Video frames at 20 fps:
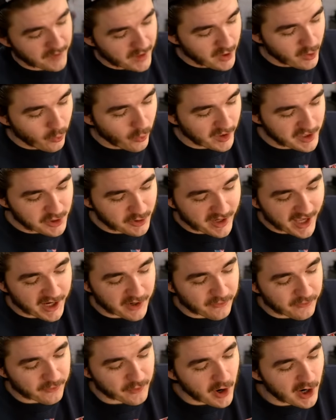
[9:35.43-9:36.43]
when you get a
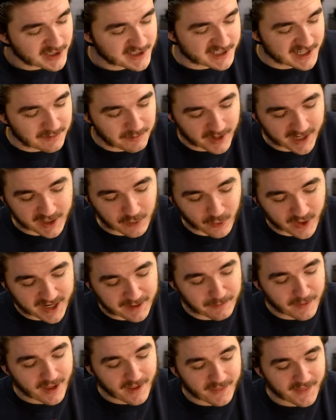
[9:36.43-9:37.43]
Frosted Mini Wheat
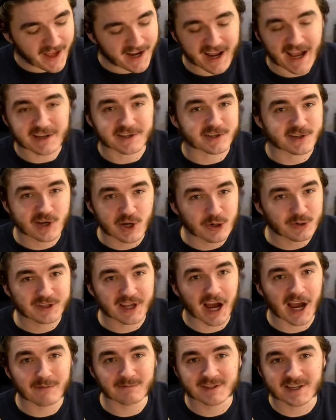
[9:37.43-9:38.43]
that has 2
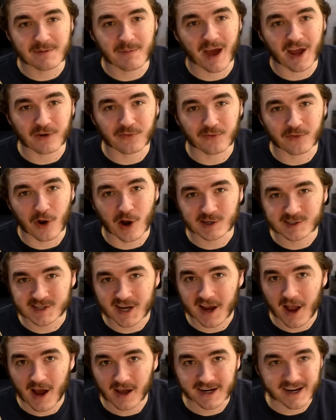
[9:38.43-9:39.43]
times the amount of frosting
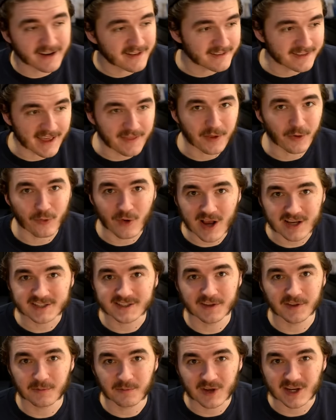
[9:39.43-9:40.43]
on it than the rest of
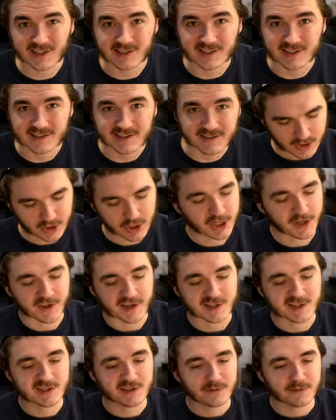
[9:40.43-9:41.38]
the pieces. Look at this.